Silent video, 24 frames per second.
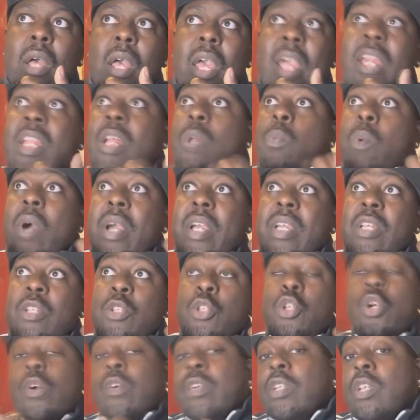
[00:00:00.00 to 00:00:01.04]
anyway,
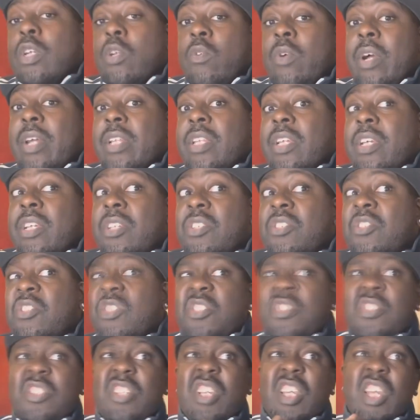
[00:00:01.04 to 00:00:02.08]
during the credits,
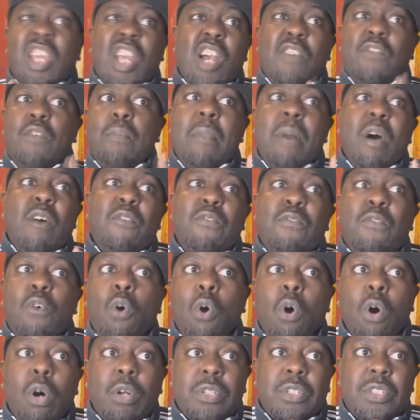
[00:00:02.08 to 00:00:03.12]
just to gather my
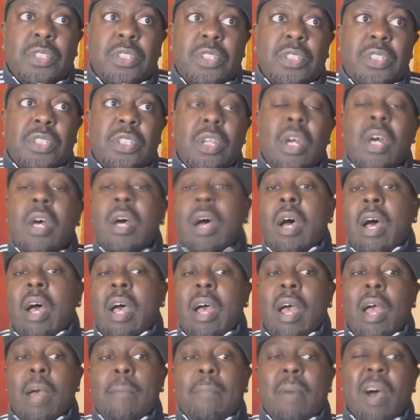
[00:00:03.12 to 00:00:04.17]
thoughts.
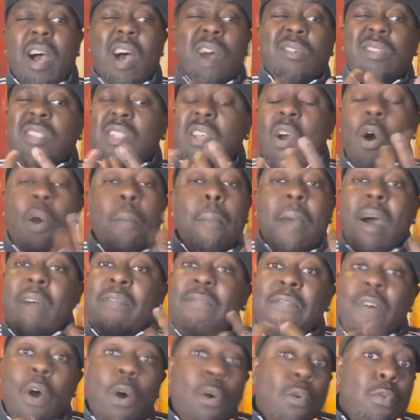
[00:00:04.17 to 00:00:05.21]
I was on my
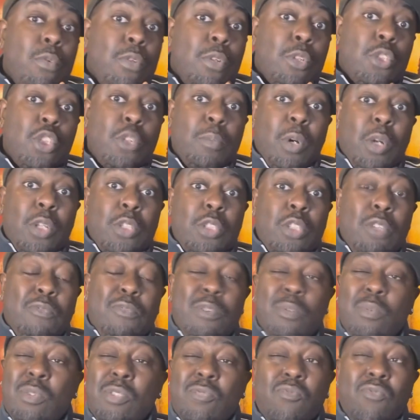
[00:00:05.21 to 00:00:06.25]
phone, to be honest with
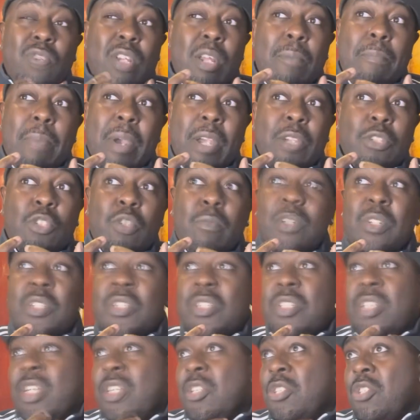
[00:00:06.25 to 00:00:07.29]
you. Wasn't really paying too much
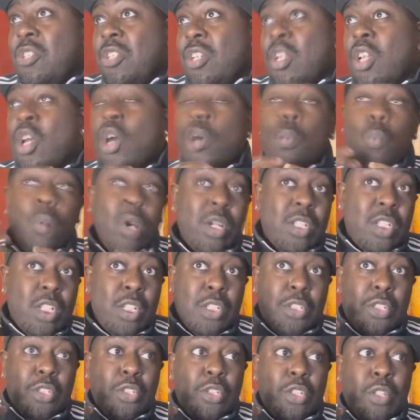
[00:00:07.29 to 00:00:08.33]
attention. Wanted to
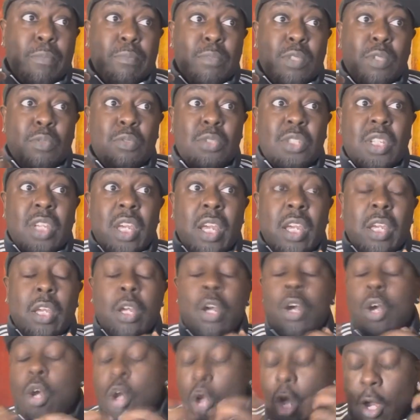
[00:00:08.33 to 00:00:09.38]
listen to the
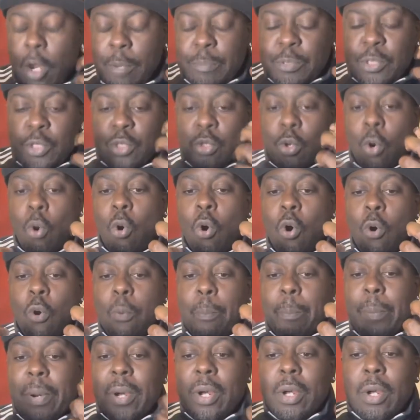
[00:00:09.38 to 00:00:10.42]
music,
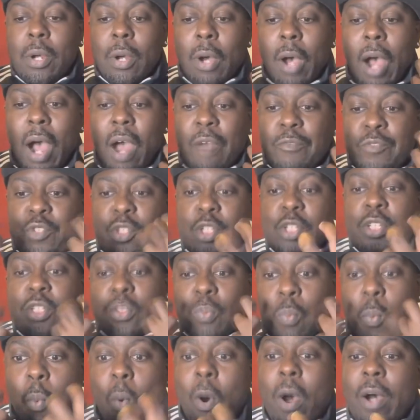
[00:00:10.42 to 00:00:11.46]
absorb. I've
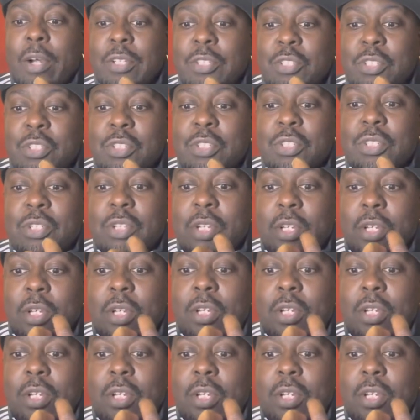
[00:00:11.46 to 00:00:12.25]
just watched